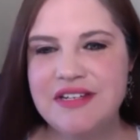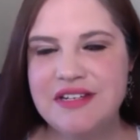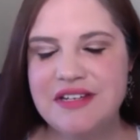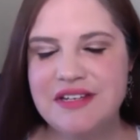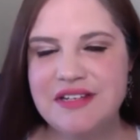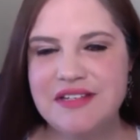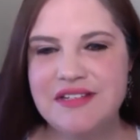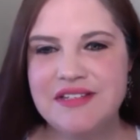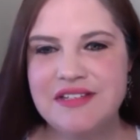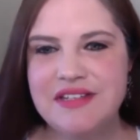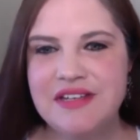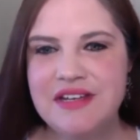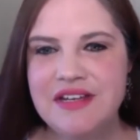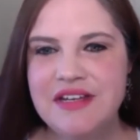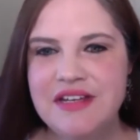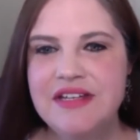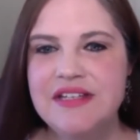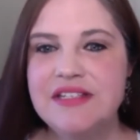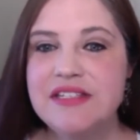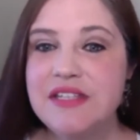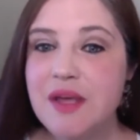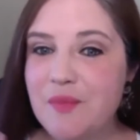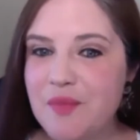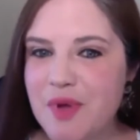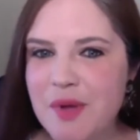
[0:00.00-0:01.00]
'Cause
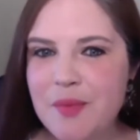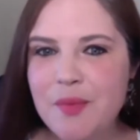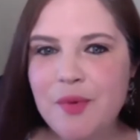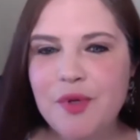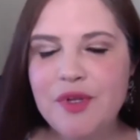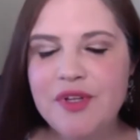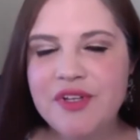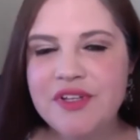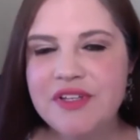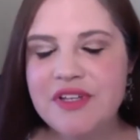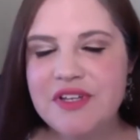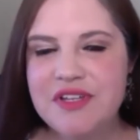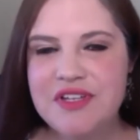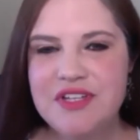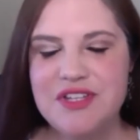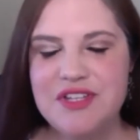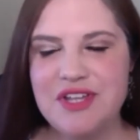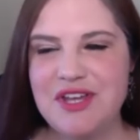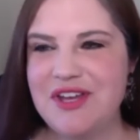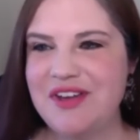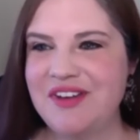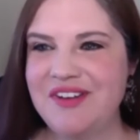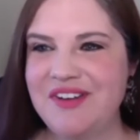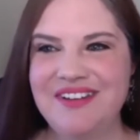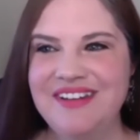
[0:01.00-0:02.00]
some people
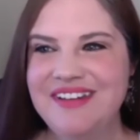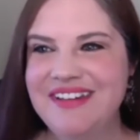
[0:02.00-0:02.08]
like,